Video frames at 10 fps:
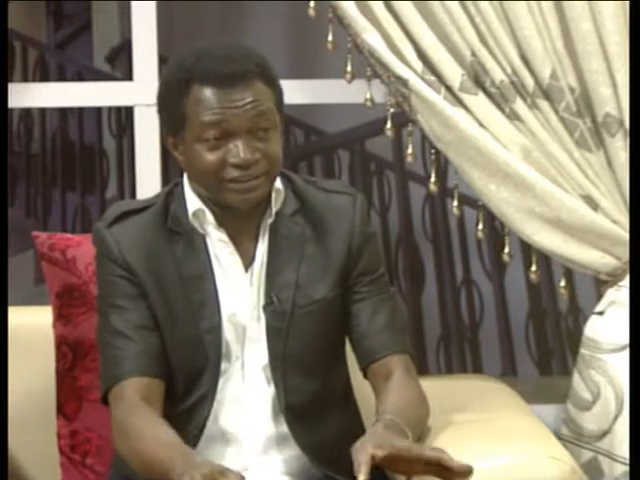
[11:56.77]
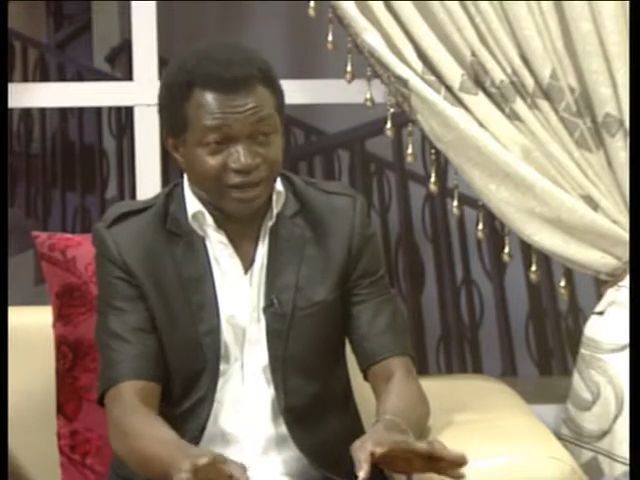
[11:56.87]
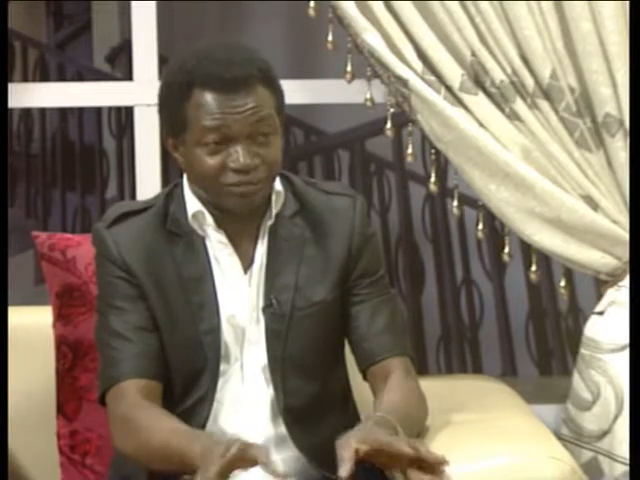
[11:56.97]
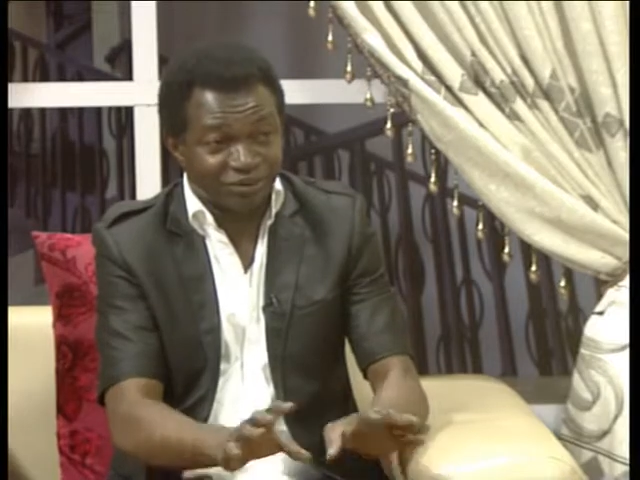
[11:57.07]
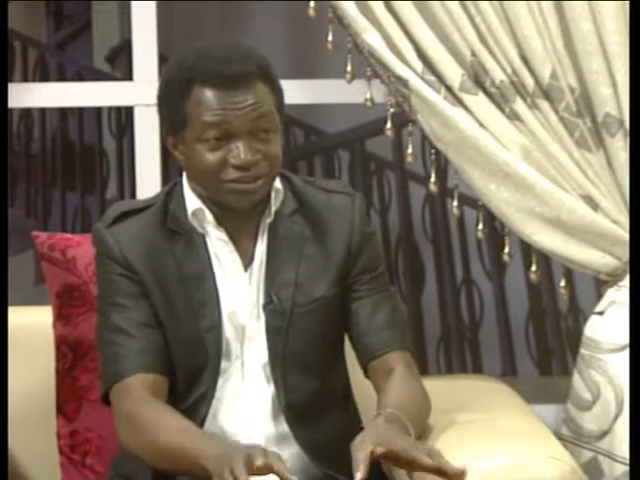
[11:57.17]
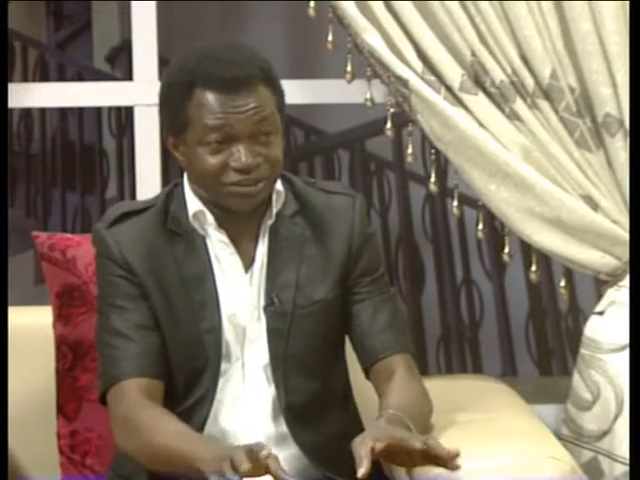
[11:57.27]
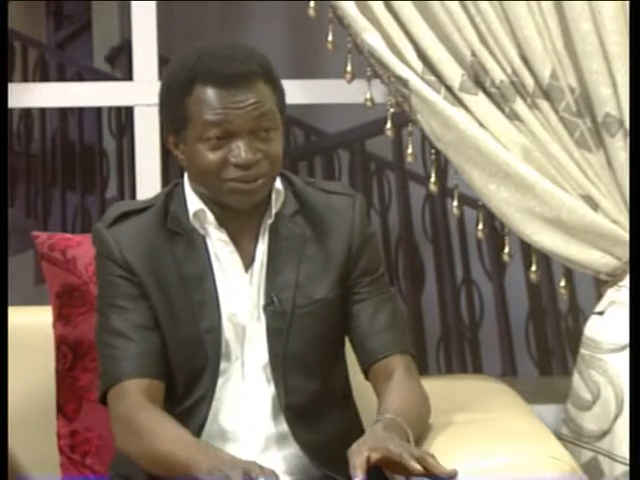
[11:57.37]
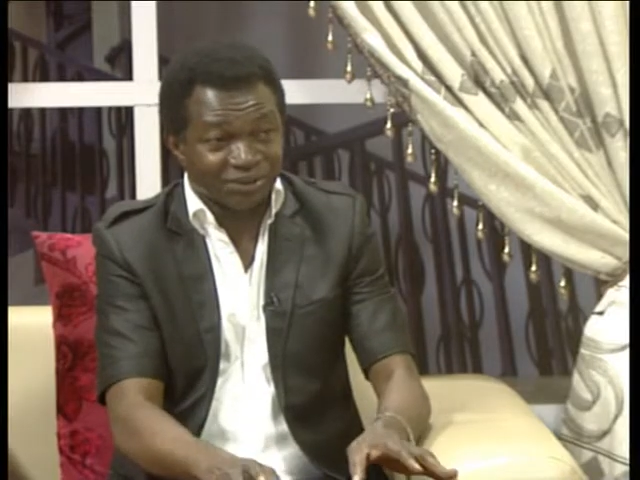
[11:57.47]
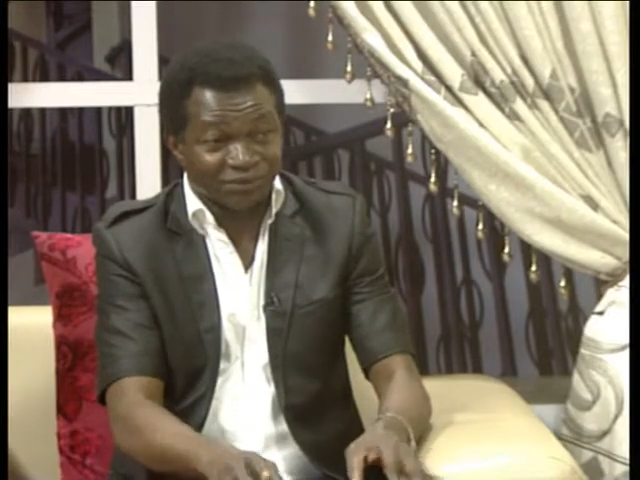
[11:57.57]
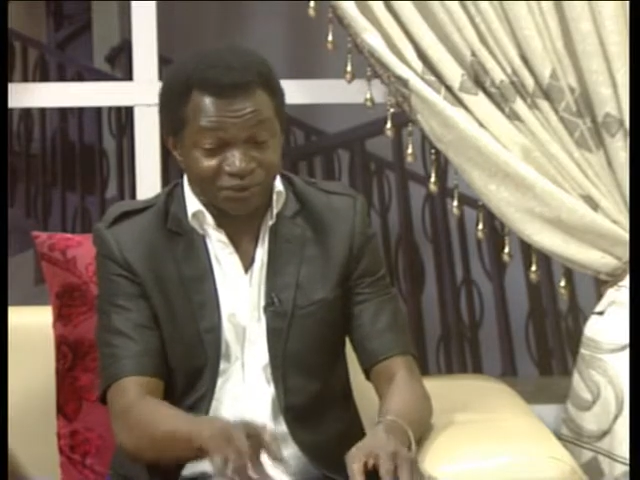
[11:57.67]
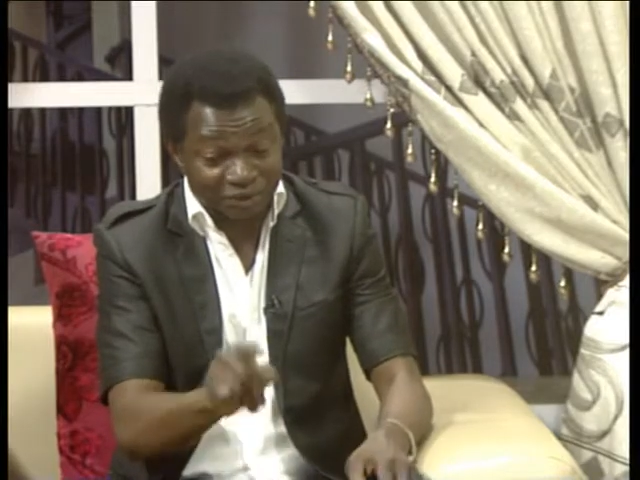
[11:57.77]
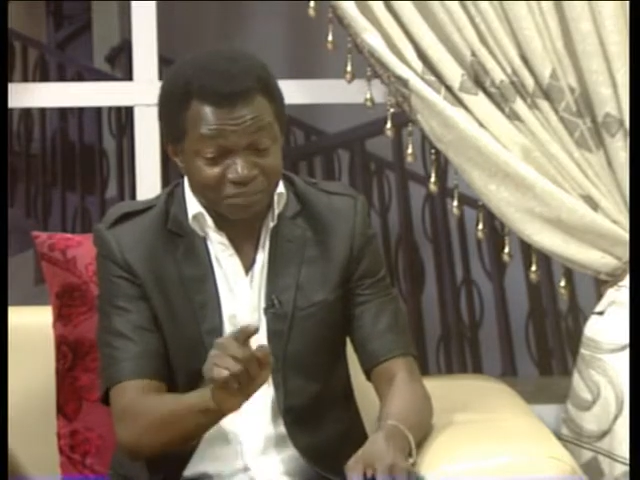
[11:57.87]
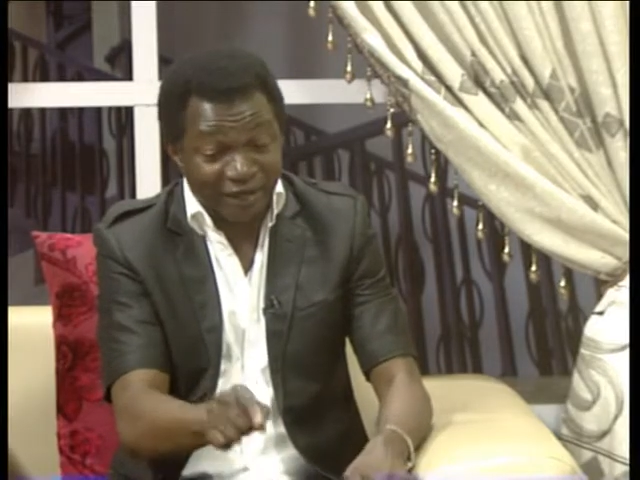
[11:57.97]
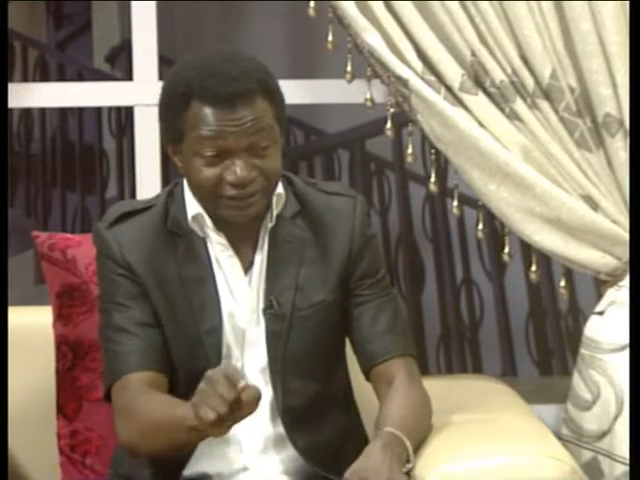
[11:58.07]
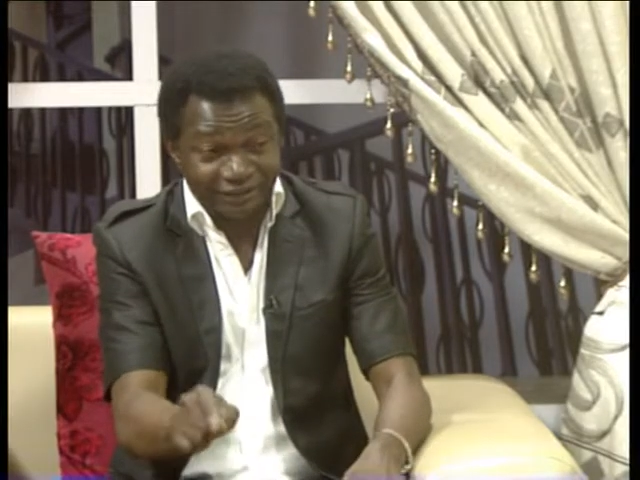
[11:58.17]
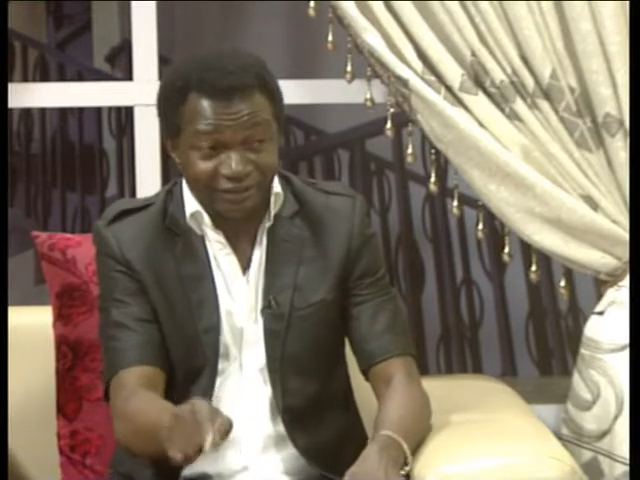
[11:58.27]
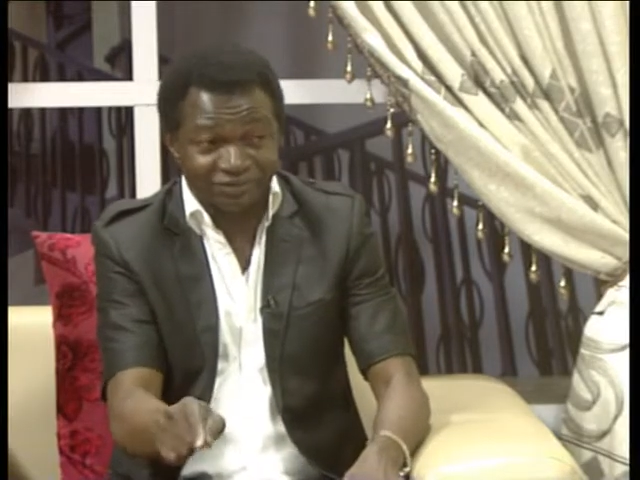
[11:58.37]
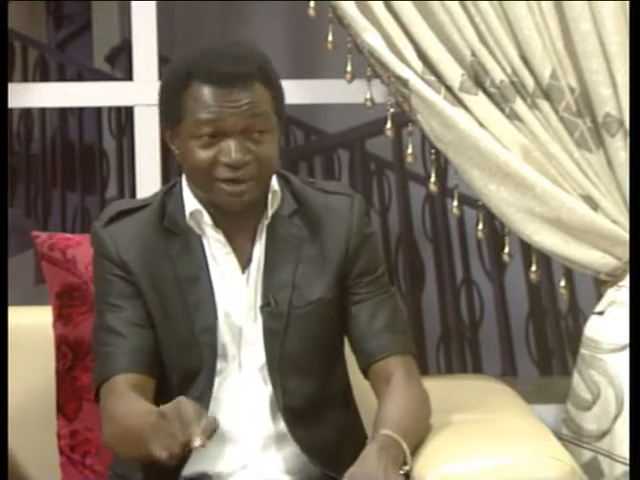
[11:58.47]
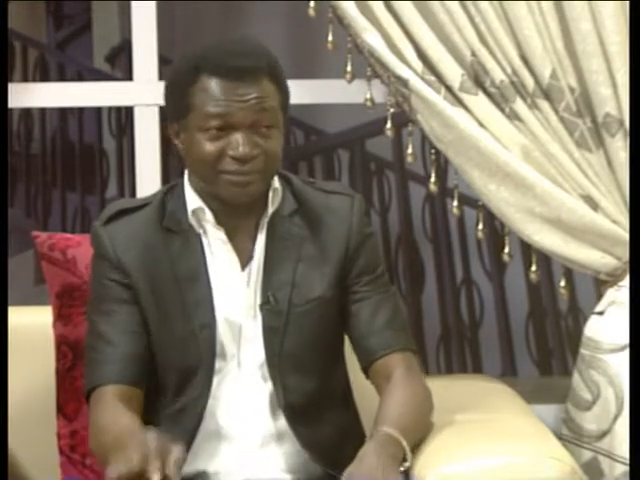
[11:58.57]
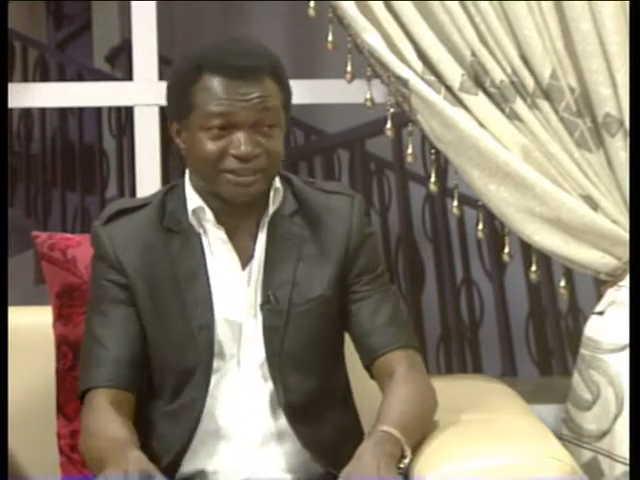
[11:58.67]
down procedures for spending of
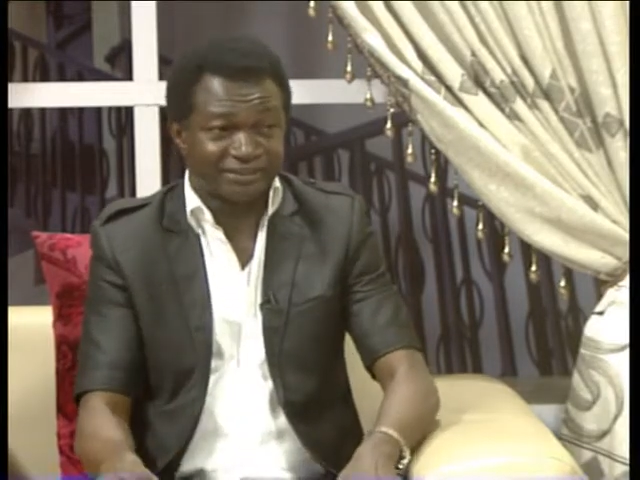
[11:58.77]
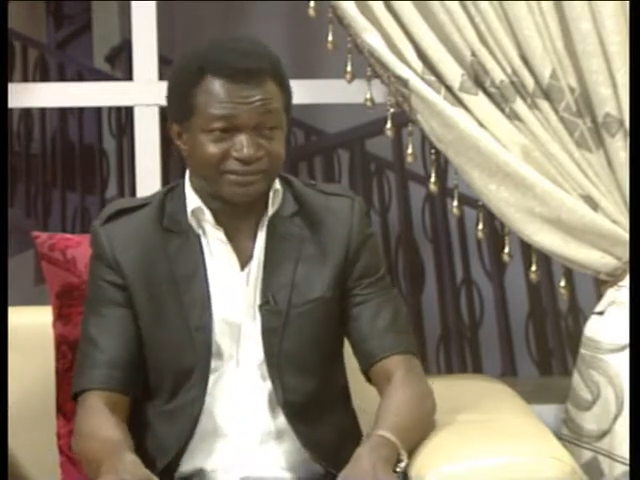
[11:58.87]
that money.